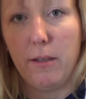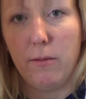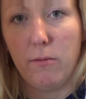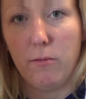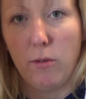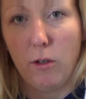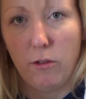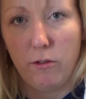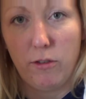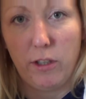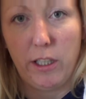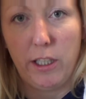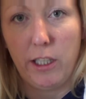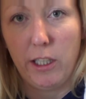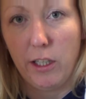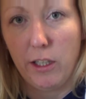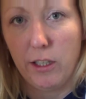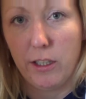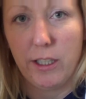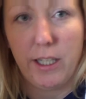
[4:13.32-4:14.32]
roving
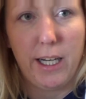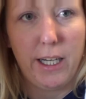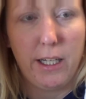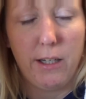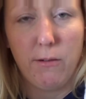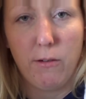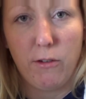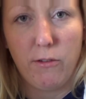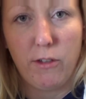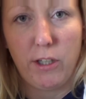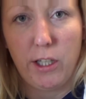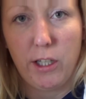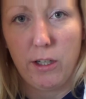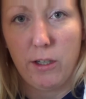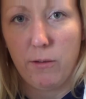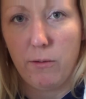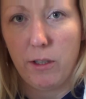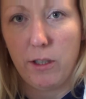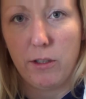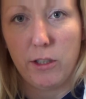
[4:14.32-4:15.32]
yarn, any roving
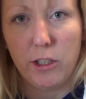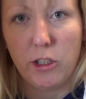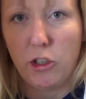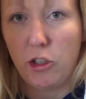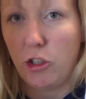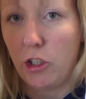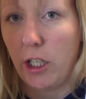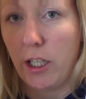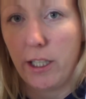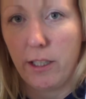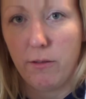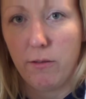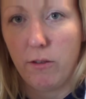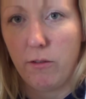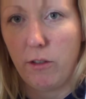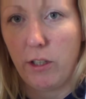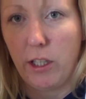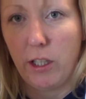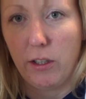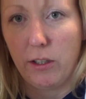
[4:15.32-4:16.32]
yarn, whether it's giant
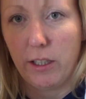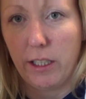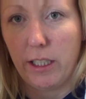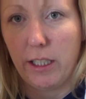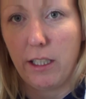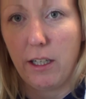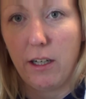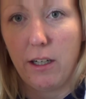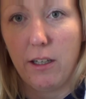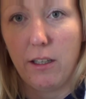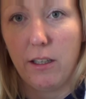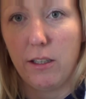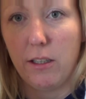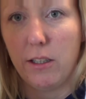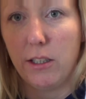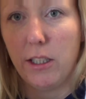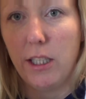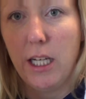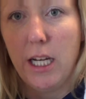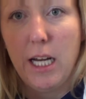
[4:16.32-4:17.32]
roving yarn like
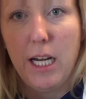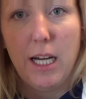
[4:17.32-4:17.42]
ours,